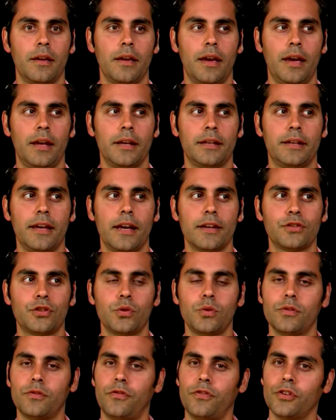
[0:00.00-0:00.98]
And guess
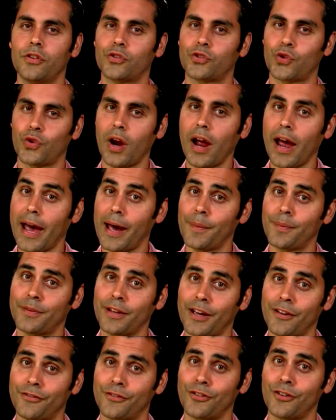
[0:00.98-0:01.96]
who would feel trapped
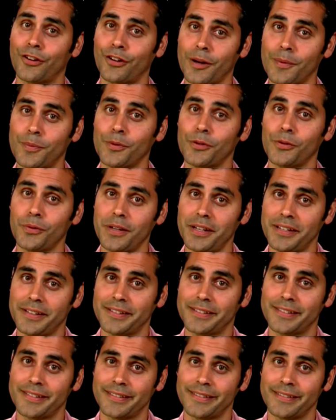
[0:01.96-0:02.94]
after a couple of
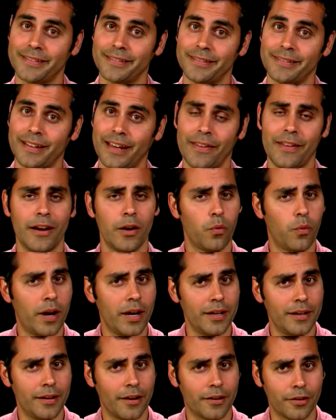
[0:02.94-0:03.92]
weeks? And then I'd
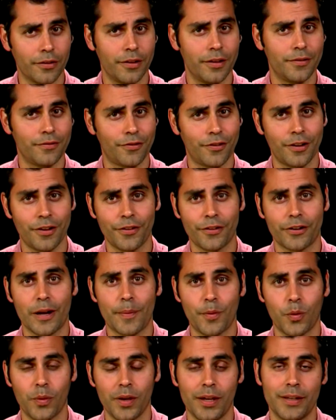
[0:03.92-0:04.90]
white knuckle it for another
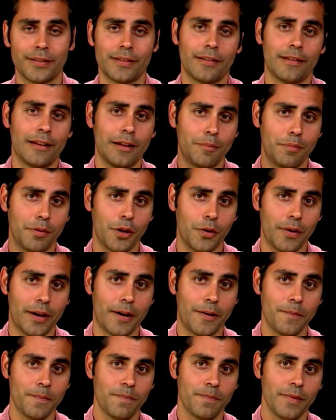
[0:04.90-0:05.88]
couple of weeks, and then I'd blow
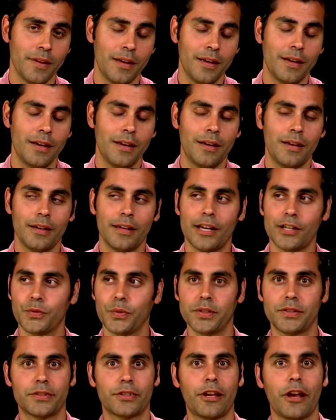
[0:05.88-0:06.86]
out. Guess
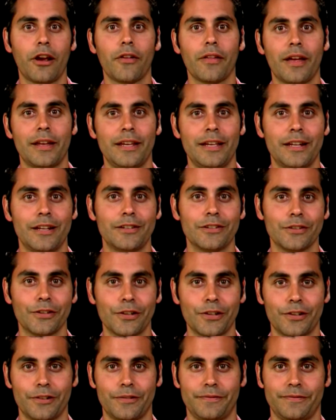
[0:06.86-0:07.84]
what skill I needed to
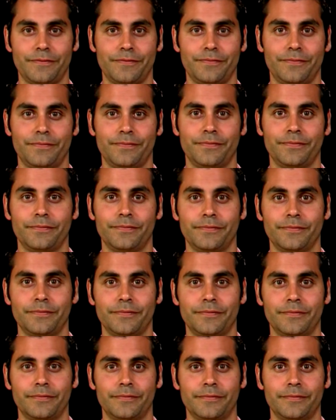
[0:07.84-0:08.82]
learn?
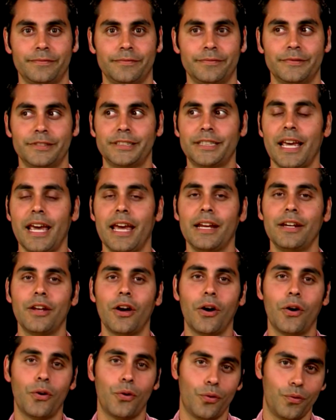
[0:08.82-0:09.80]
Saying
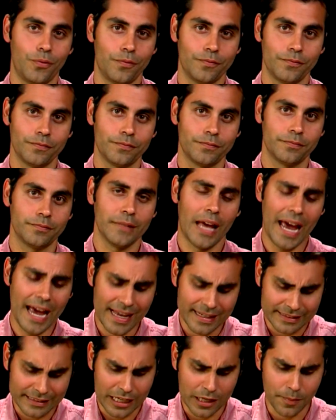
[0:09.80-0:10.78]
no.
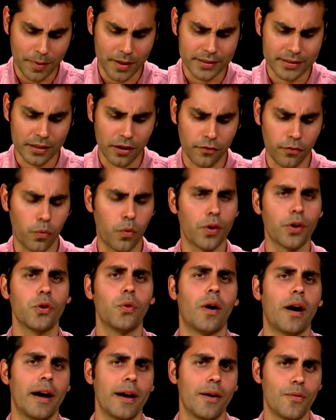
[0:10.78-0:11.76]
Asking myself, what
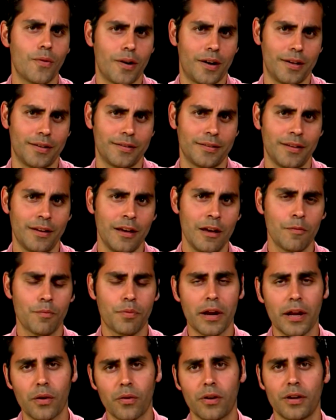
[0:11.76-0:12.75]
do I want?
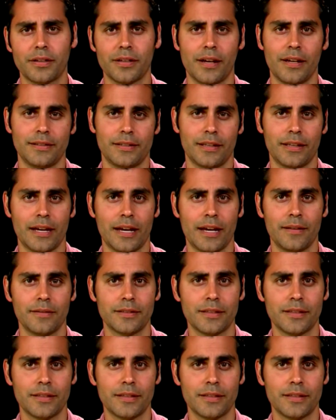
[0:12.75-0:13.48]
Prioritizing that.